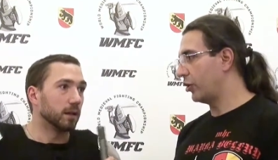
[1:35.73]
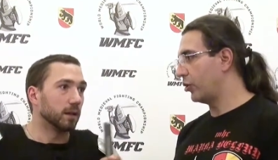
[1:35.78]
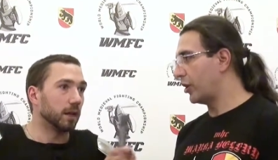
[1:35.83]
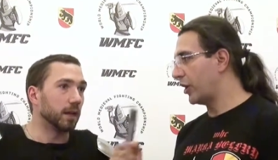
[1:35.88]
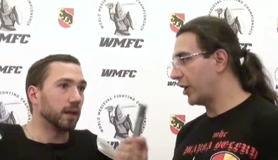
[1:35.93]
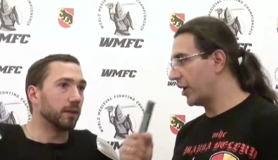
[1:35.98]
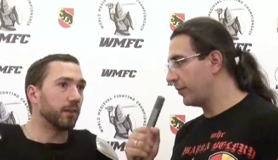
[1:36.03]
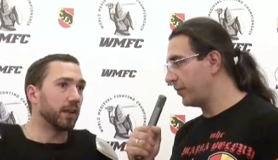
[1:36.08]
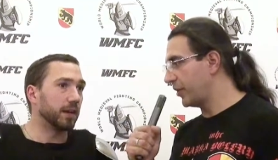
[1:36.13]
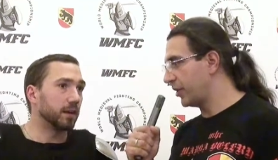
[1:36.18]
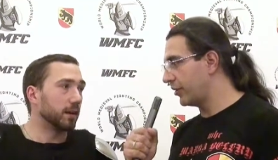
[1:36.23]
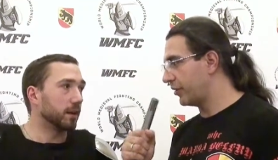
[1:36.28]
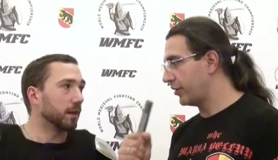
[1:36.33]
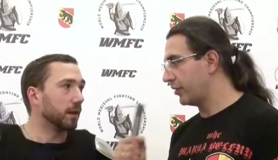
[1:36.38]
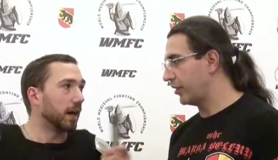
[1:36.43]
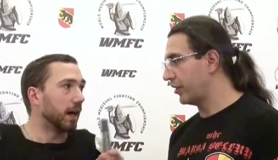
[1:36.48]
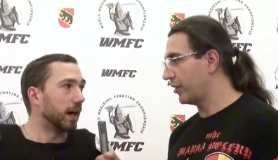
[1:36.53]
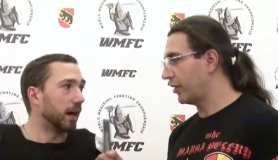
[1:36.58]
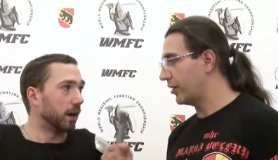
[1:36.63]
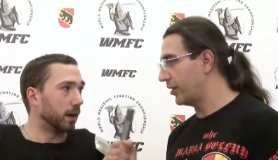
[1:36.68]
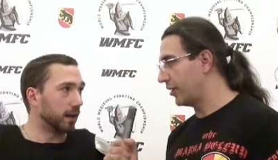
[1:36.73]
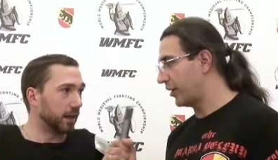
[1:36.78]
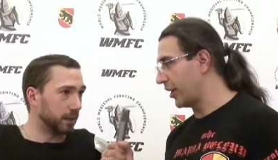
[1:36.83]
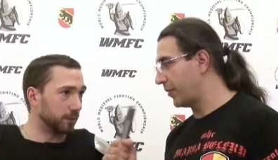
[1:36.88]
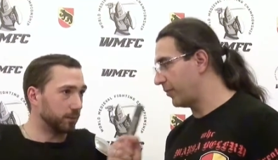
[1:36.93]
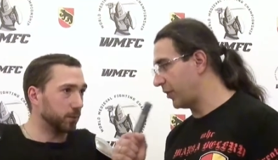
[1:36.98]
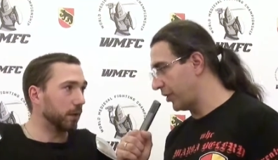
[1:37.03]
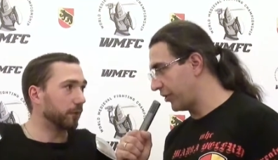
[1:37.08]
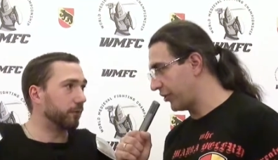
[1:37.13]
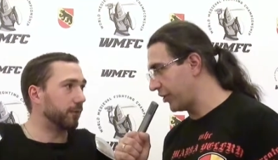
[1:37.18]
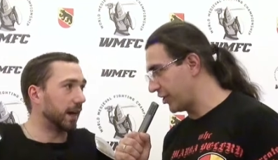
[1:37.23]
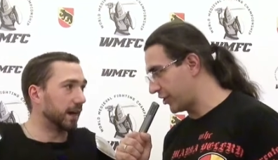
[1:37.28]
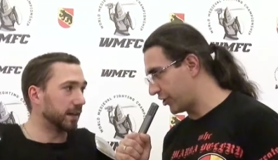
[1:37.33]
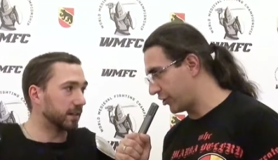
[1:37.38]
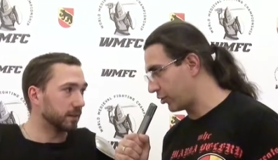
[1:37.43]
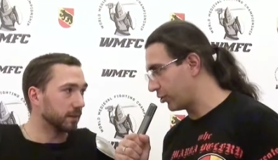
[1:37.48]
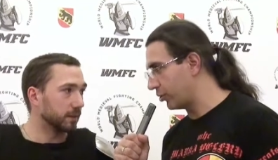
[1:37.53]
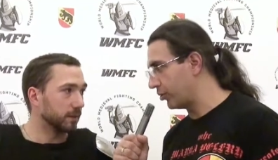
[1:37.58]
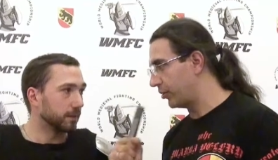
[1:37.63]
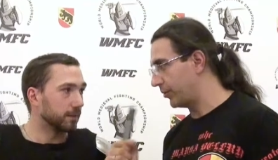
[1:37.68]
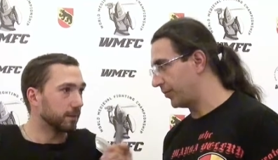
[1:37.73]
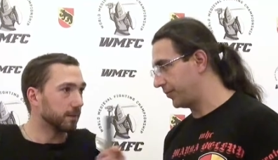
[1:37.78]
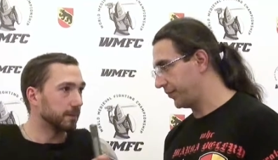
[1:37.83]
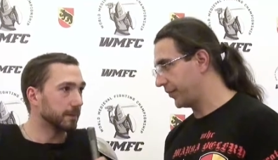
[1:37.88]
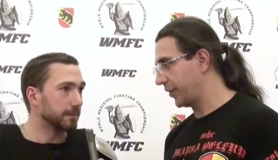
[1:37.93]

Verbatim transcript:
Speaker 1: I mean, ah, I mean this rule.